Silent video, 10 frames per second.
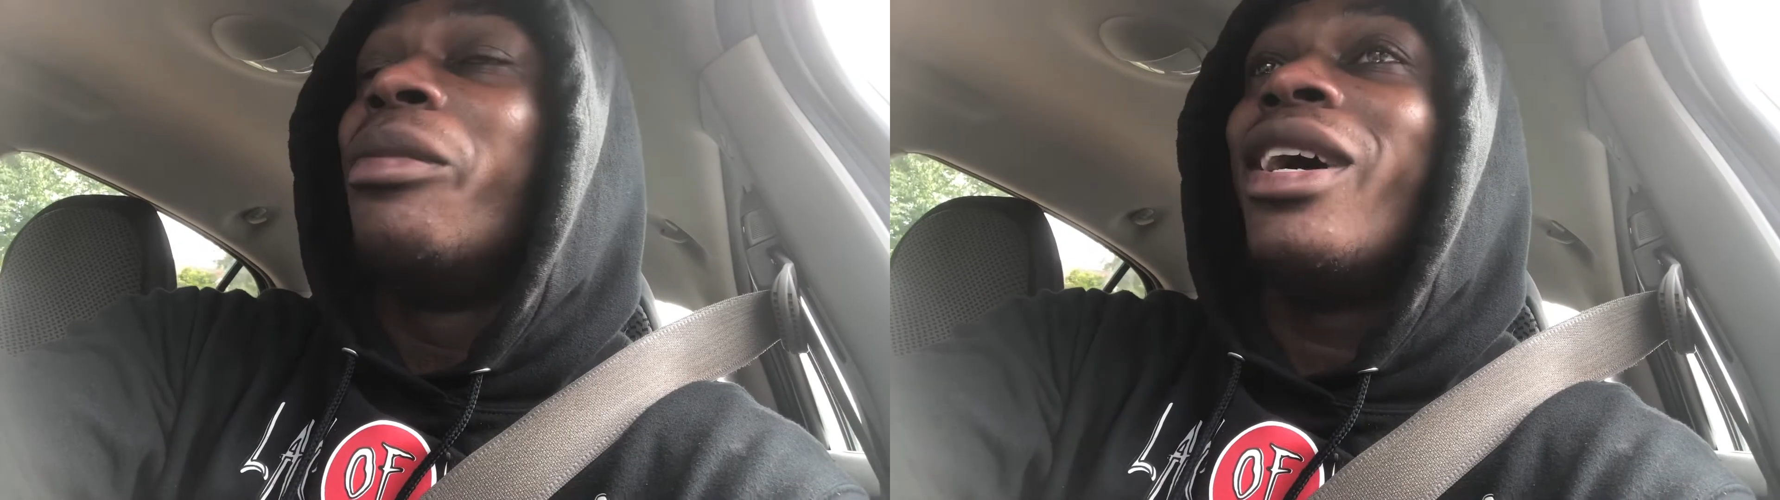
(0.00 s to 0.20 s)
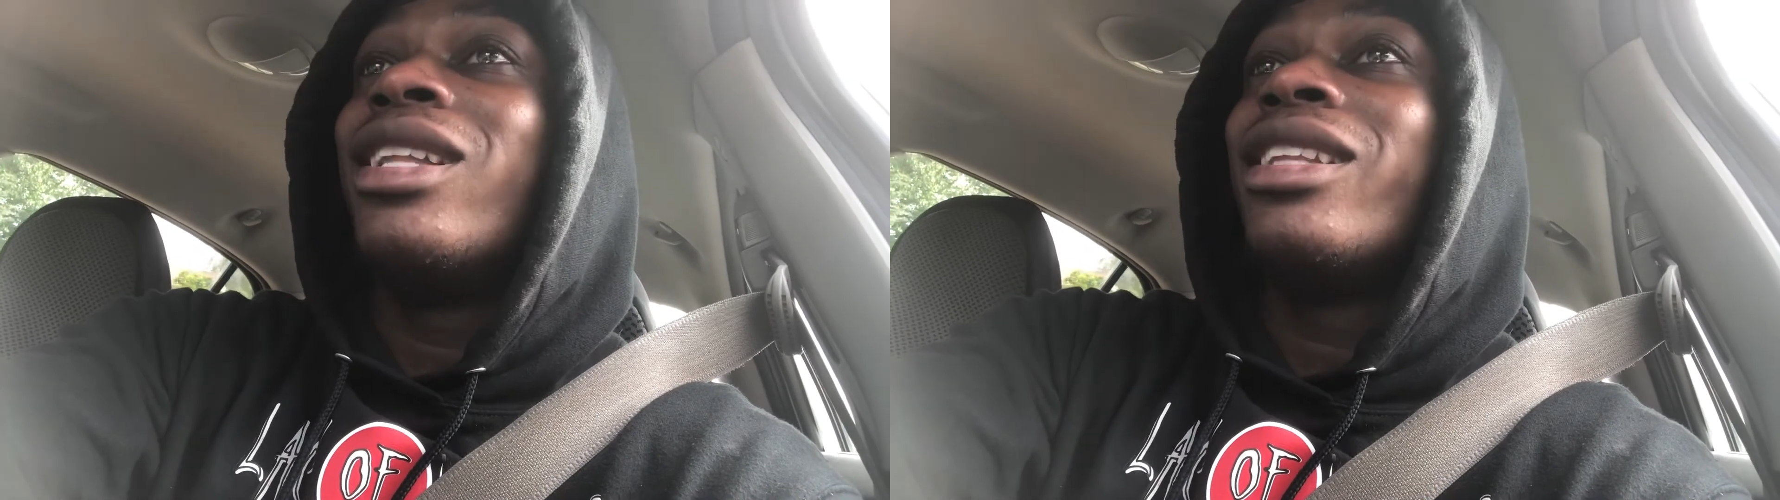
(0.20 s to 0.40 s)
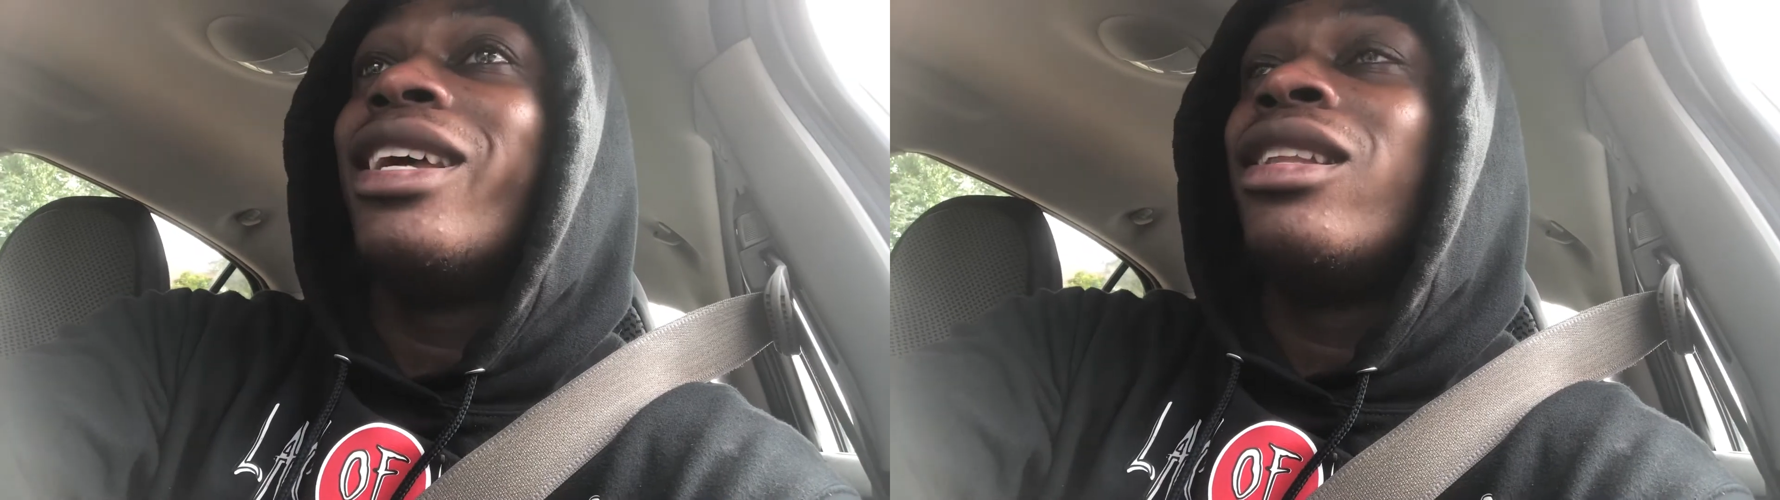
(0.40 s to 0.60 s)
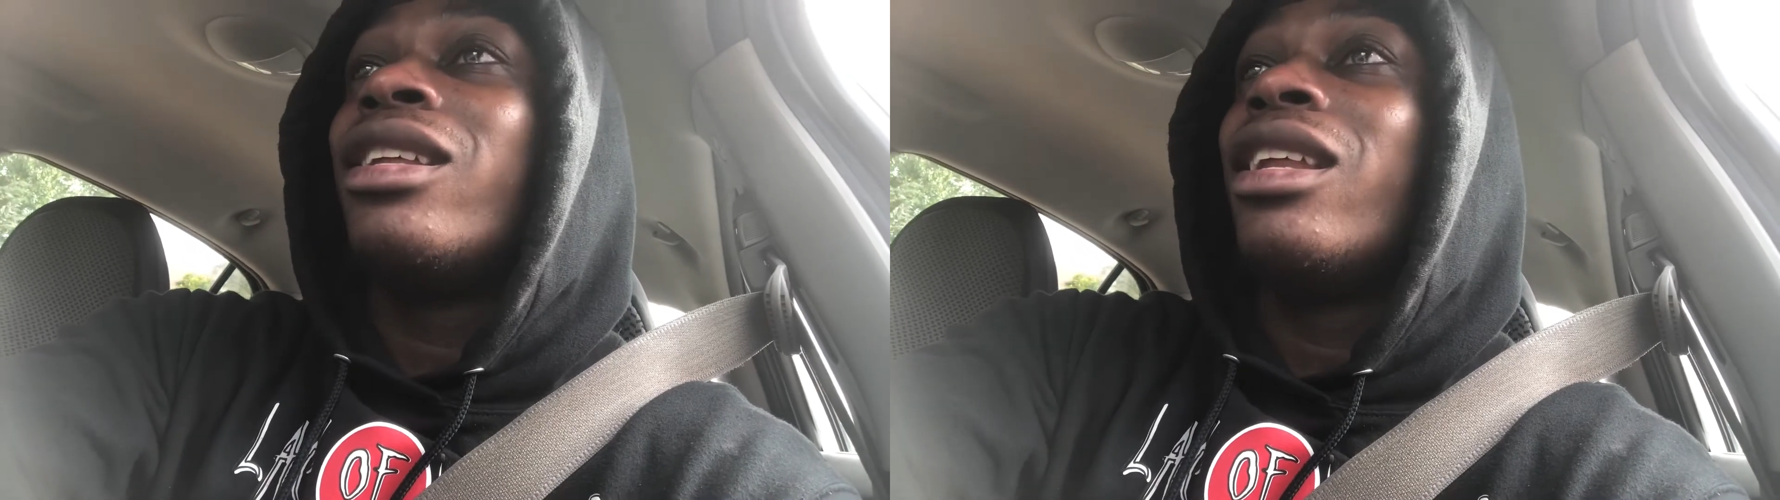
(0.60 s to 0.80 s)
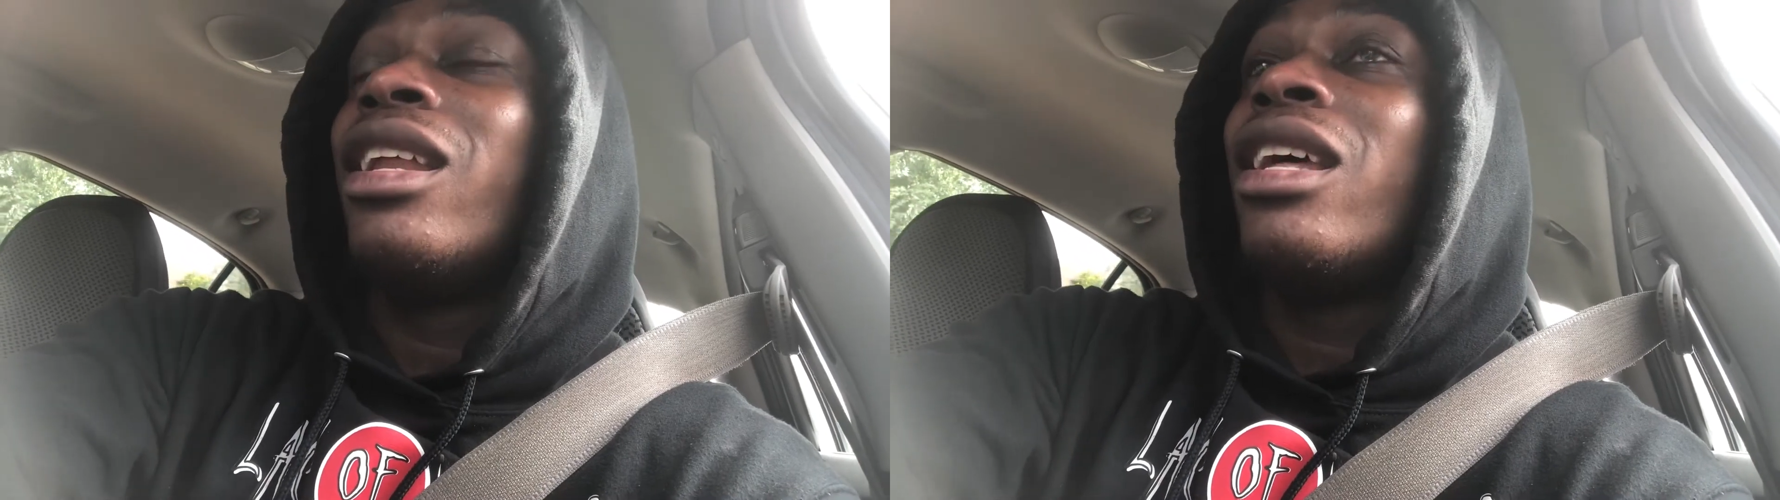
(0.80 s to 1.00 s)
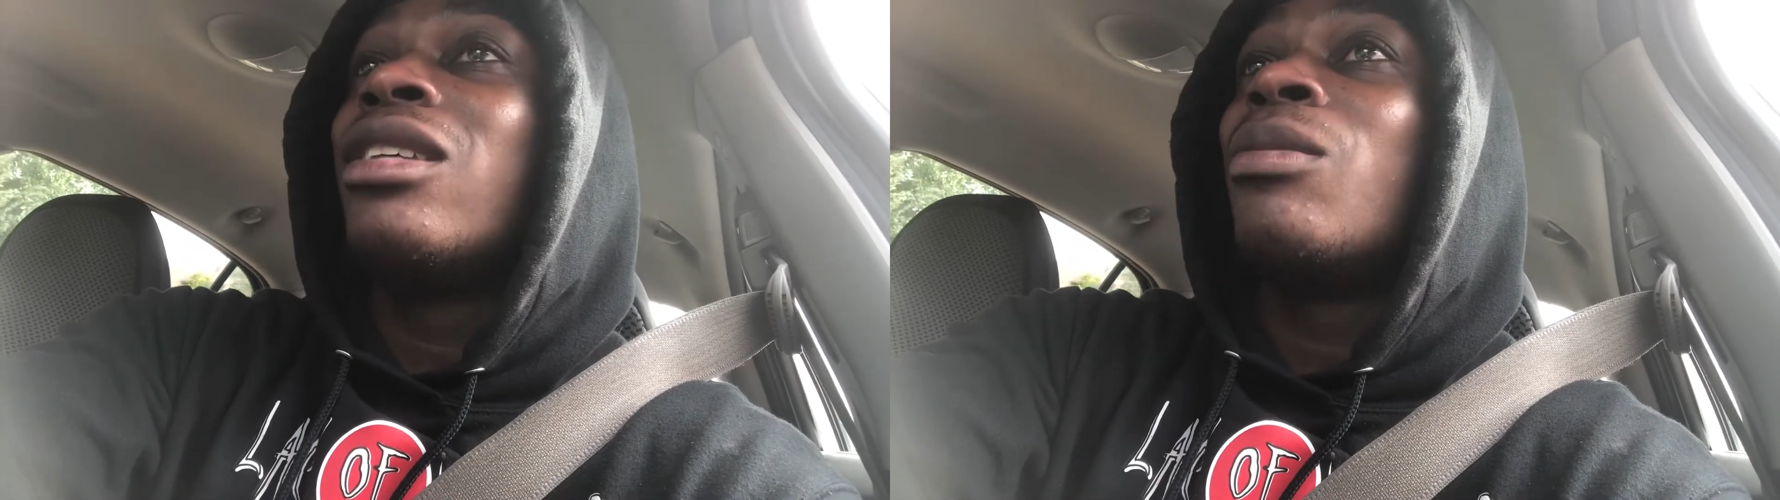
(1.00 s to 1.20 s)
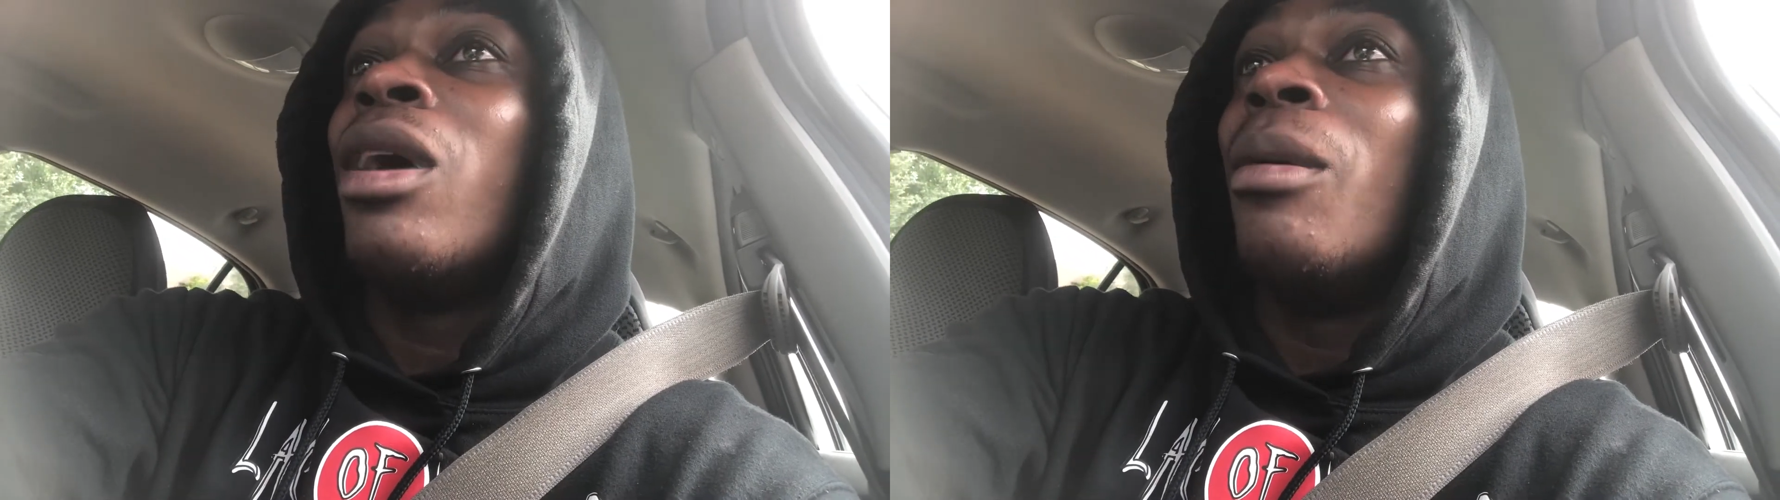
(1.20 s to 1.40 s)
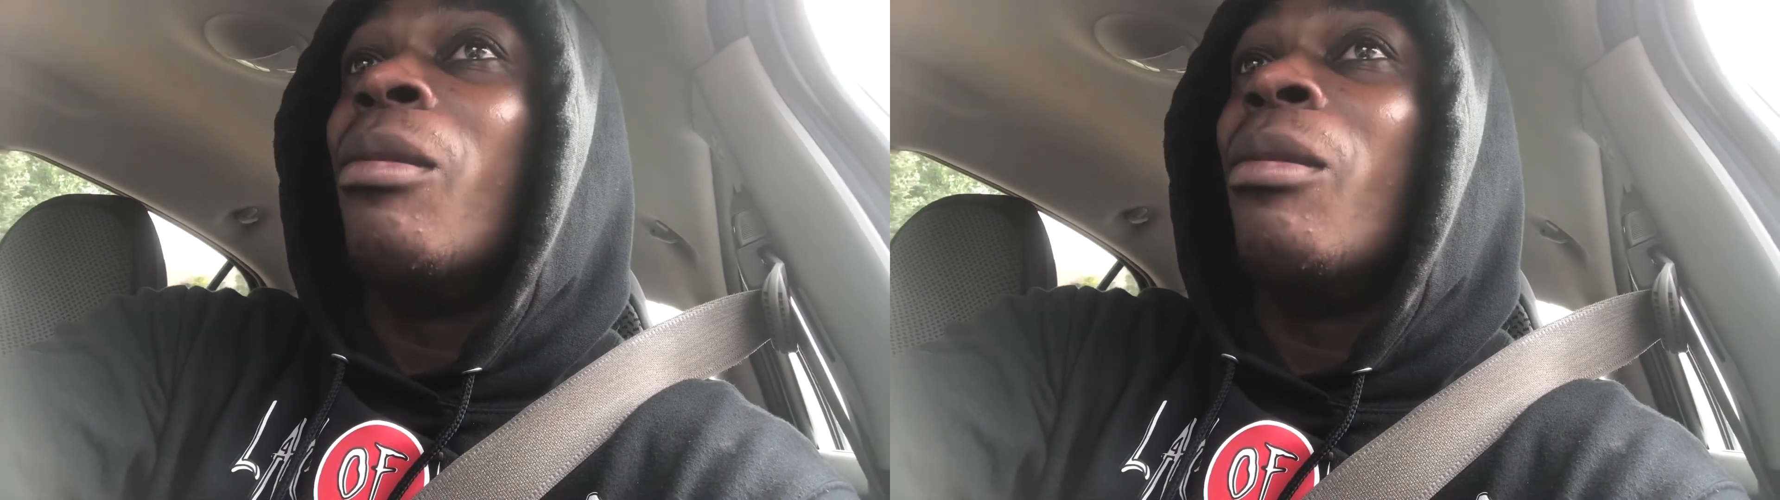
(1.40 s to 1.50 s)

But at the end of the day, it's my